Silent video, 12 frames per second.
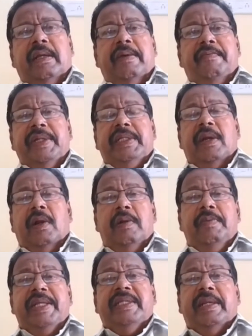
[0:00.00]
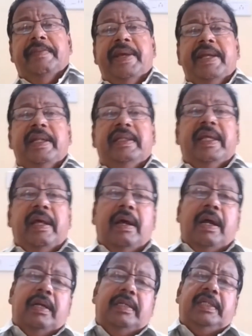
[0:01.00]
which will always remain in their
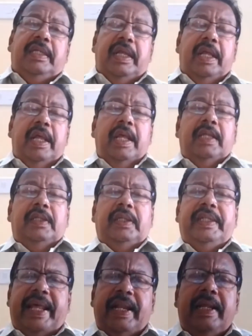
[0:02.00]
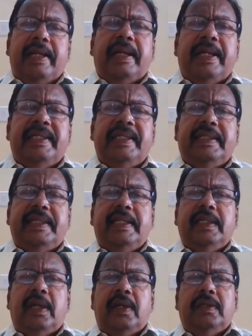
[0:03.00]
hearts. So there are resistance
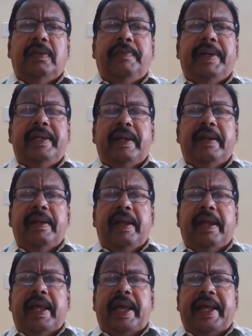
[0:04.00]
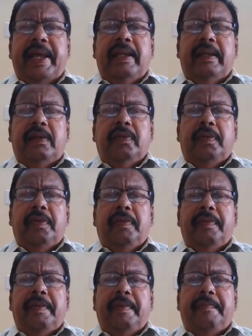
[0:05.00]
also, but again, to
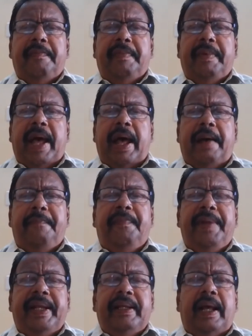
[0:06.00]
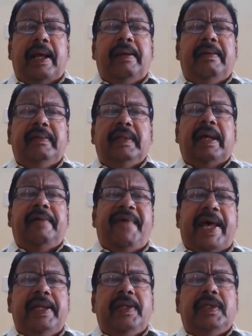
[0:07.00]
upbring the
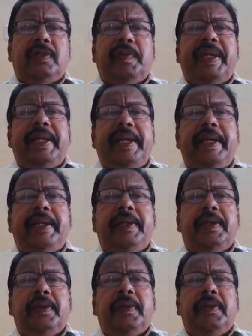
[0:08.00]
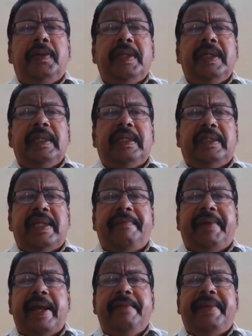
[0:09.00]
values, we need to
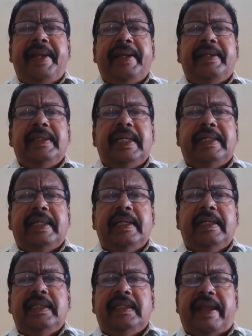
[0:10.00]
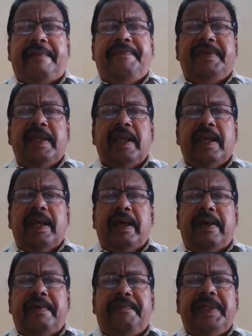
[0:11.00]
sometimes take certain steps,
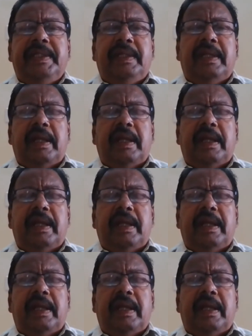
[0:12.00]
which